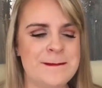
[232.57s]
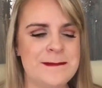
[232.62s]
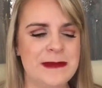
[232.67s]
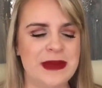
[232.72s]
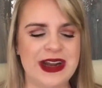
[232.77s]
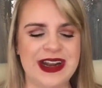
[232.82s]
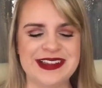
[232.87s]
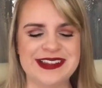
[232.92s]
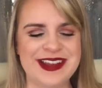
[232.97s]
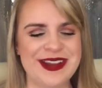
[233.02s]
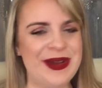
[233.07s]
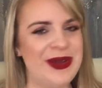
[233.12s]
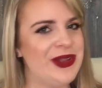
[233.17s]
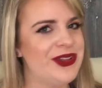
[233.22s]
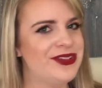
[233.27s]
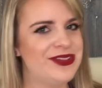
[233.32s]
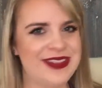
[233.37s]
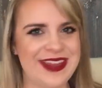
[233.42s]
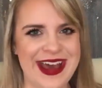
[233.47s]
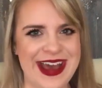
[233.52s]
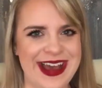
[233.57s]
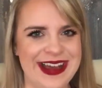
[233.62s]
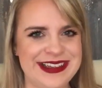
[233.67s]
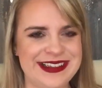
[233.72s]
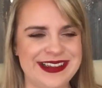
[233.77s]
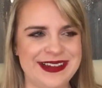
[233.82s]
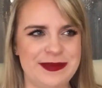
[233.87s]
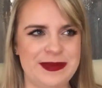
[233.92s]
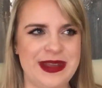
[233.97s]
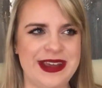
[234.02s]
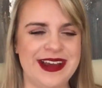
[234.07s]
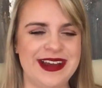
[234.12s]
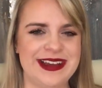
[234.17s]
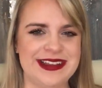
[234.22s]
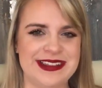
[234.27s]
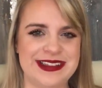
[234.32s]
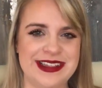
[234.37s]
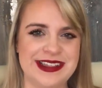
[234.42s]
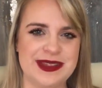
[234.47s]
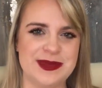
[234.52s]
But I say all of that
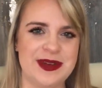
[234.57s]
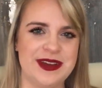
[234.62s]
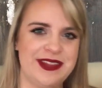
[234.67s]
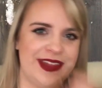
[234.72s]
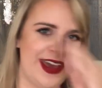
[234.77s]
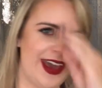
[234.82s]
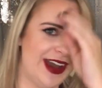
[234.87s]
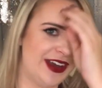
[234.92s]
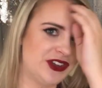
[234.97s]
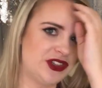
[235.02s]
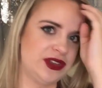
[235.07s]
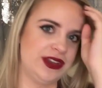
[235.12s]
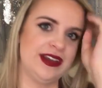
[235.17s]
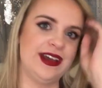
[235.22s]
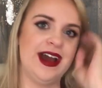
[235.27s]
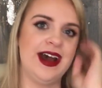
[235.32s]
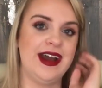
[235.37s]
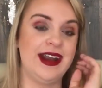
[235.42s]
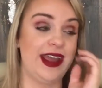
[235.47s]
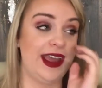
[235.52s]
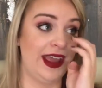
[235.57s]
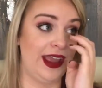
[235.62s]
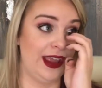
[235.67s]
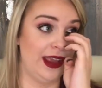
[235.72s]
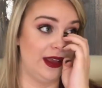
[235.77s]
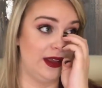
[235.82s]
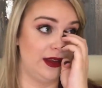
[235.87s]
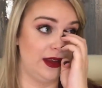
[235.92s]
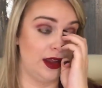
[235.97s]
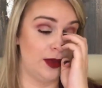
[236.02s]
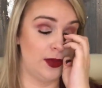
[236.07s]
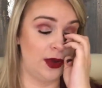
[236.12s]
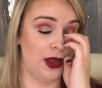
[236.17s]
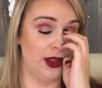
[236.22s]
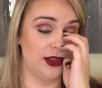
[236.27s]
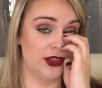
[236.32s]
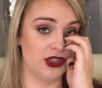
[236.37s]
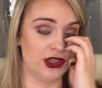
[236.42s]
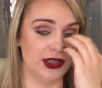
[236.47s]
because this month I actually got a nail polish,